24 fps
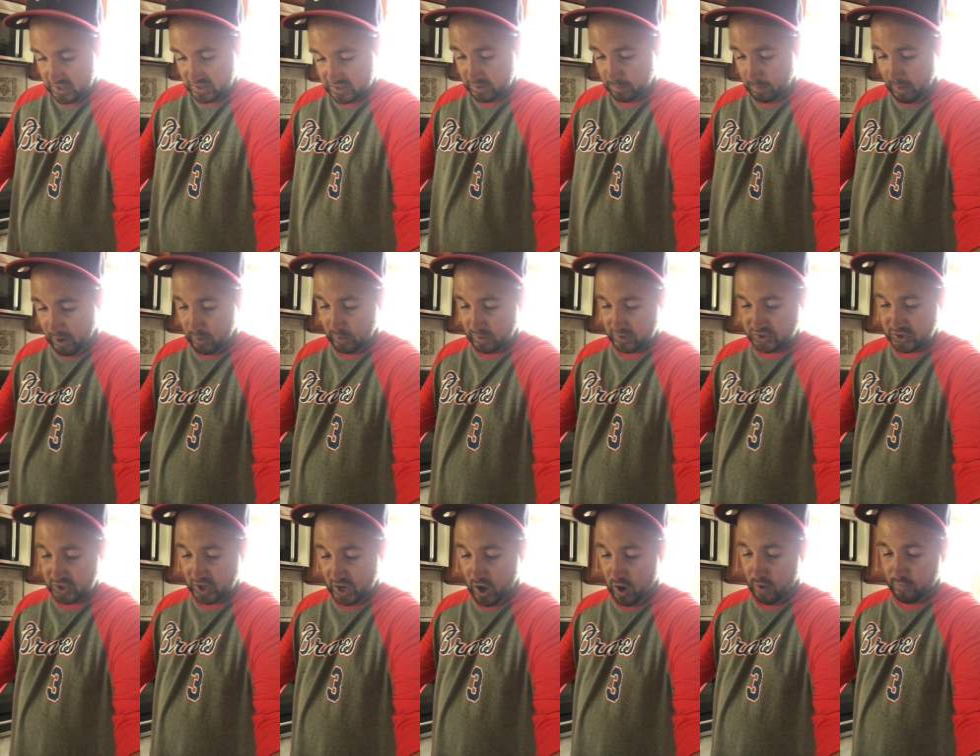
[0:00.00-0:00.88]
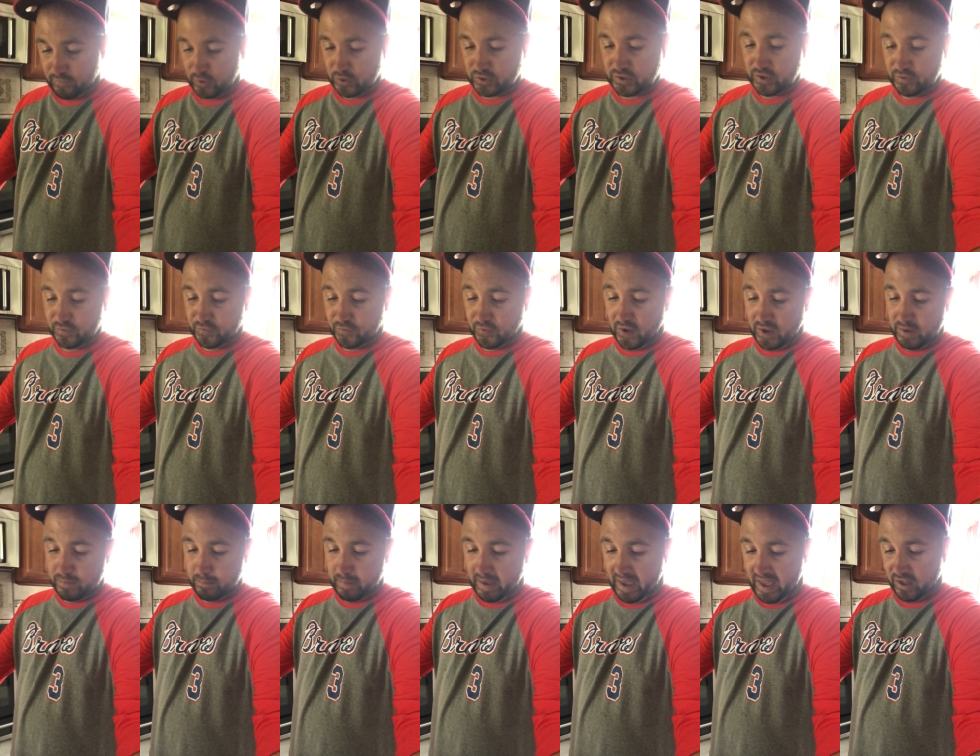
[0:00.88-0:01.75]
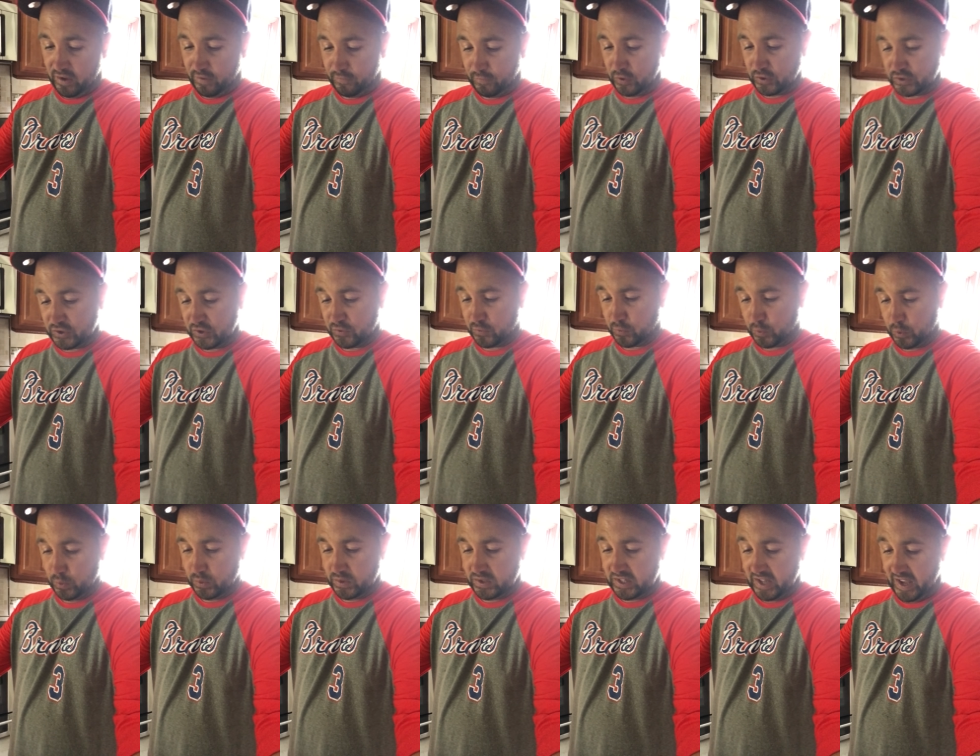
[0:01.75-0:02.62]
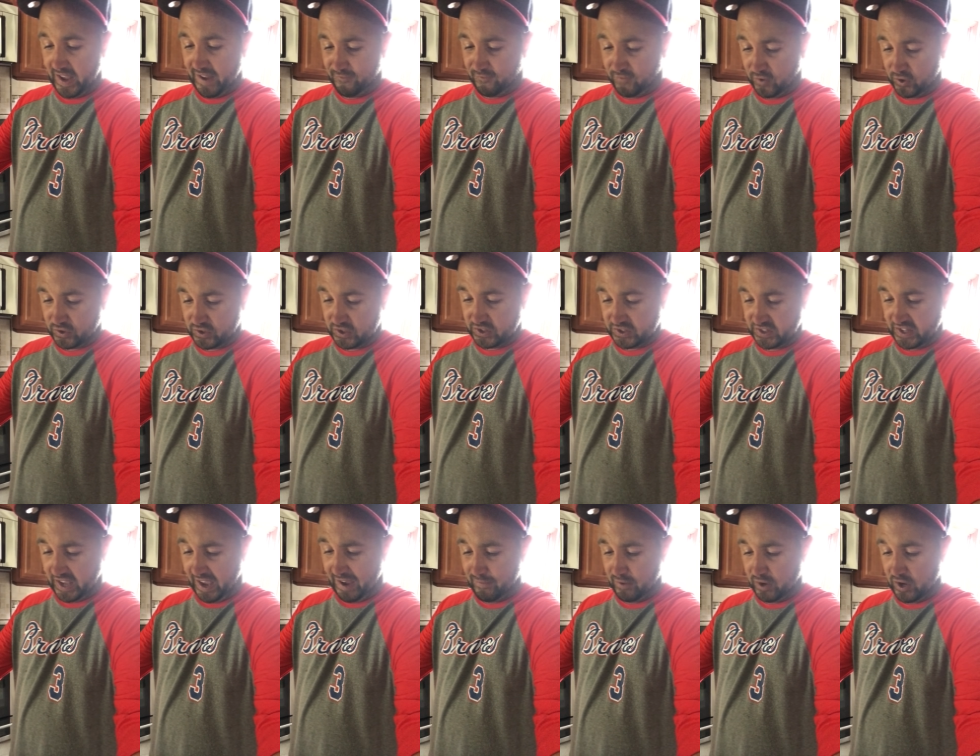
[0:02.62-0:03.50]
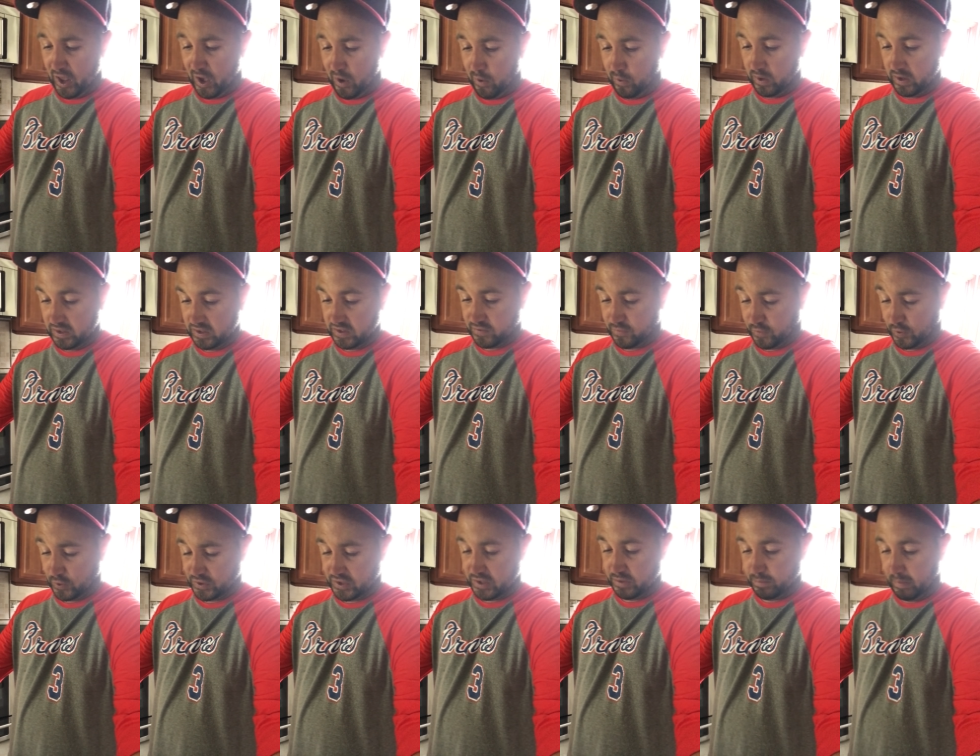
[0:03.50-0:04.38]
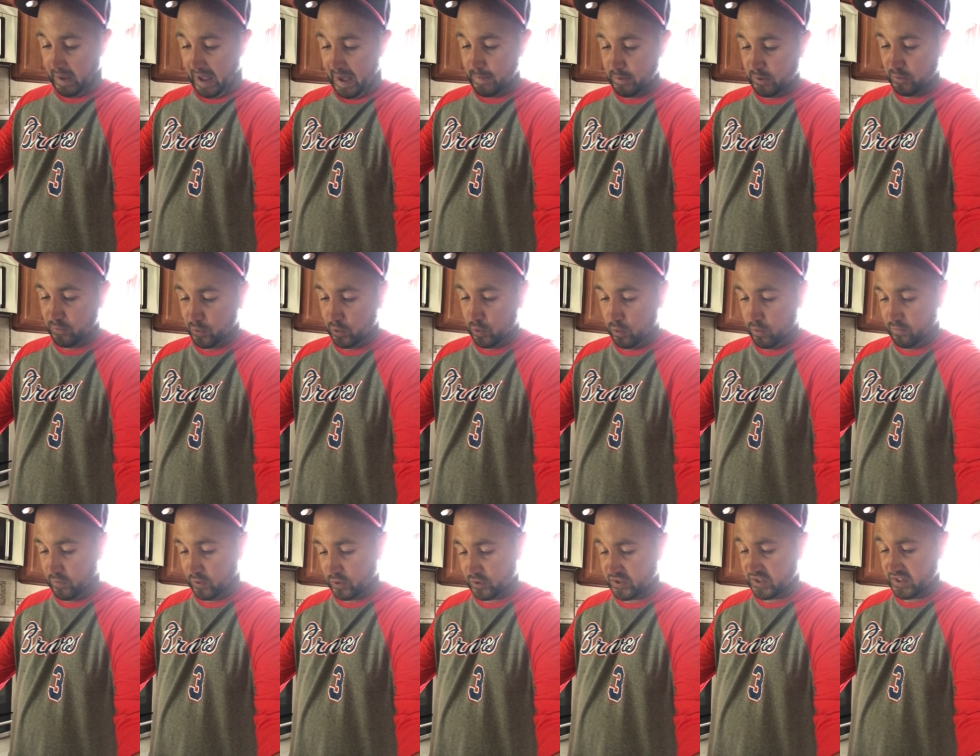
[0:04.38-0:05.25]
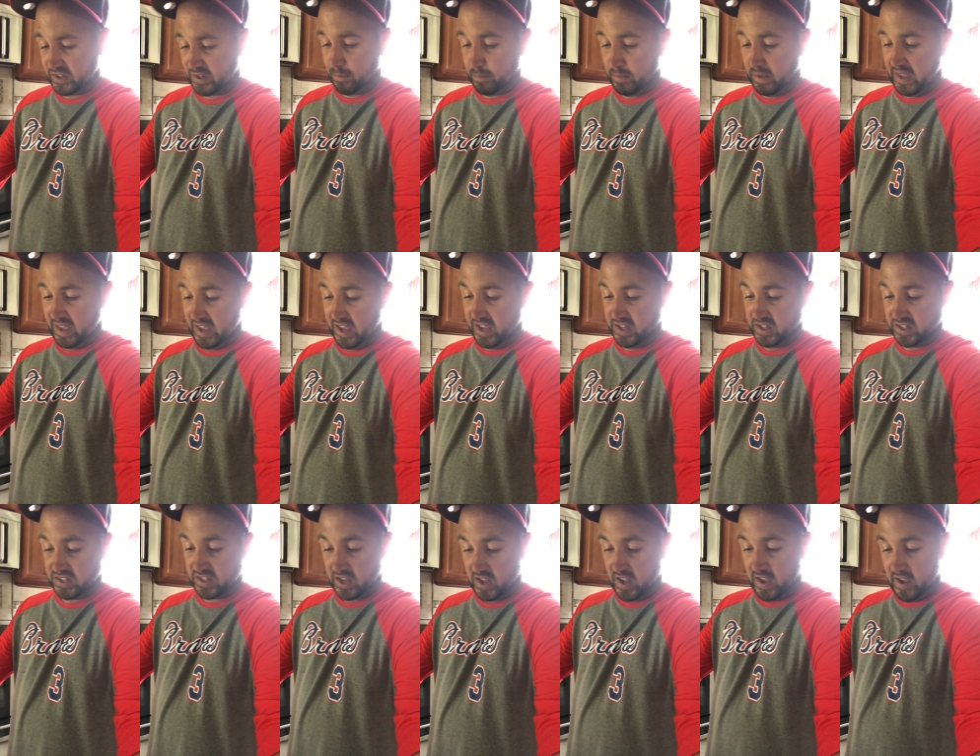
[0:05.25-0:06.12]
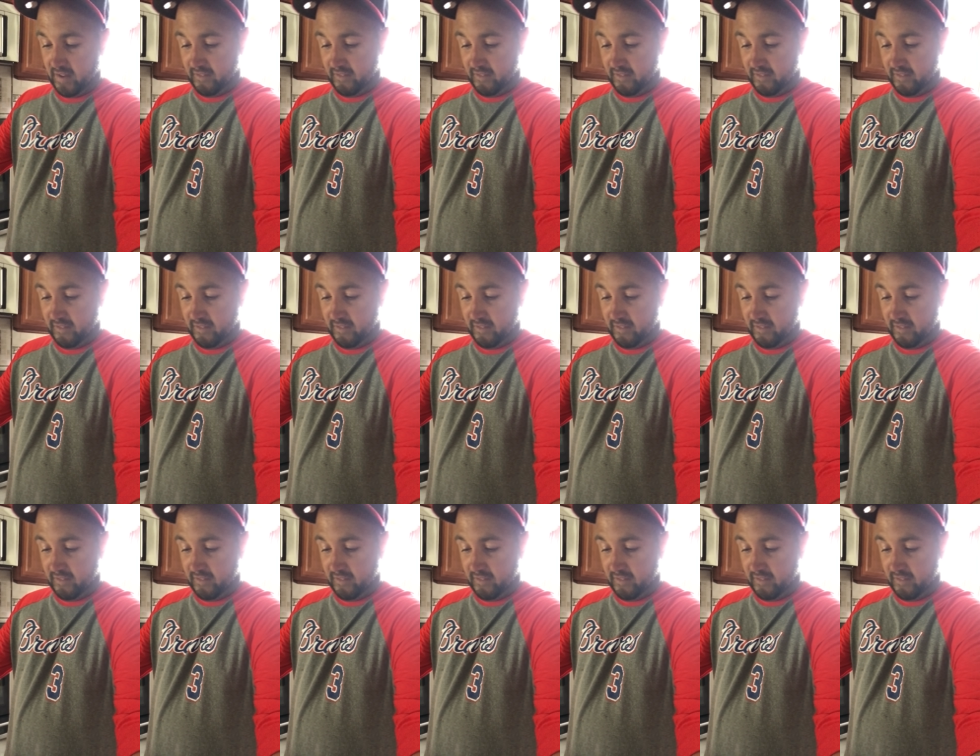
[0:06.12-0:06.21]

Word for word: Samoa Joe versus Finn Balor versus Rusev versus Kevin Owens versus Bobby Roode versus The Miz